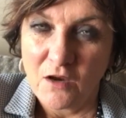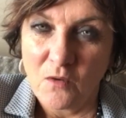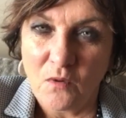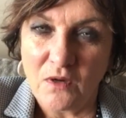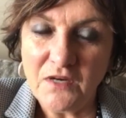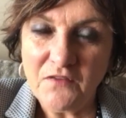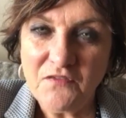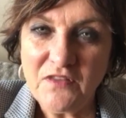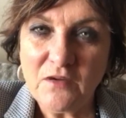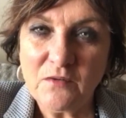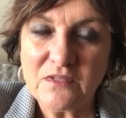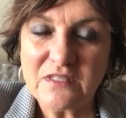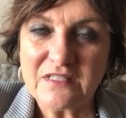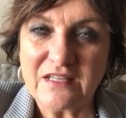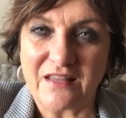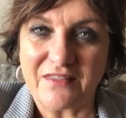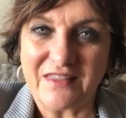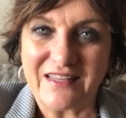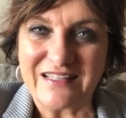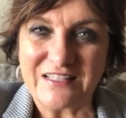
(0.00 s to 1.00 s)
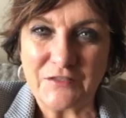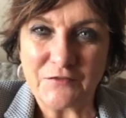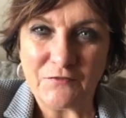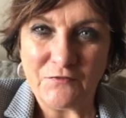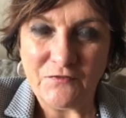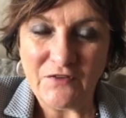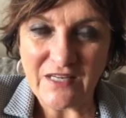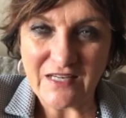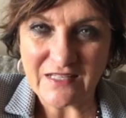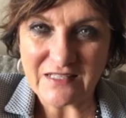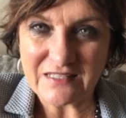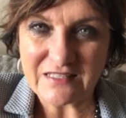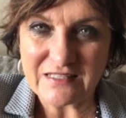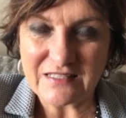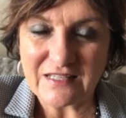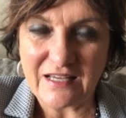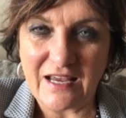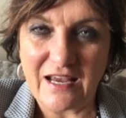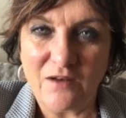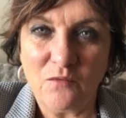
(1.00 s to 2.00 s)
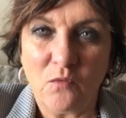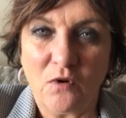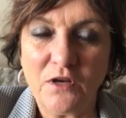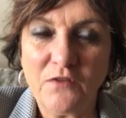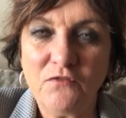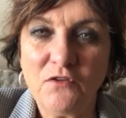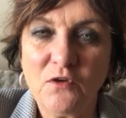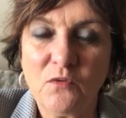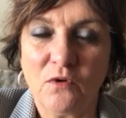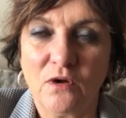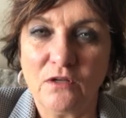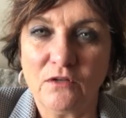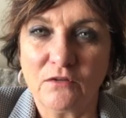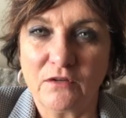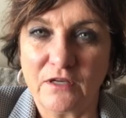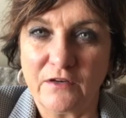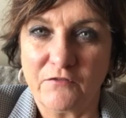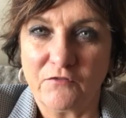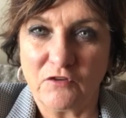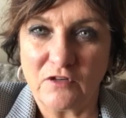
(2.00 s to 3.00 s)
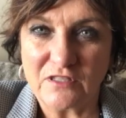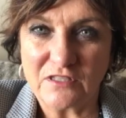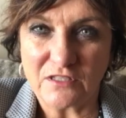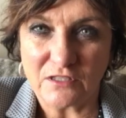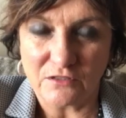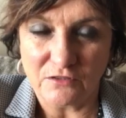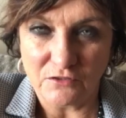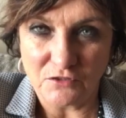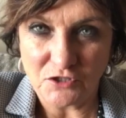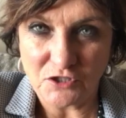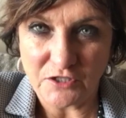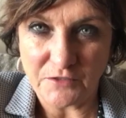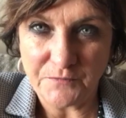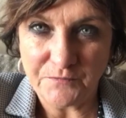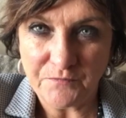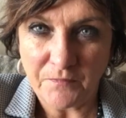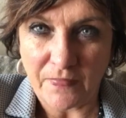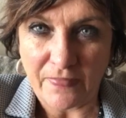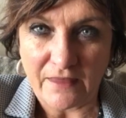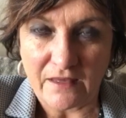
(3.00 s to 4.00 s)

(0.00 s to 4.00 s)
What if there was nothing to fix and what if you weren't looking for a solution?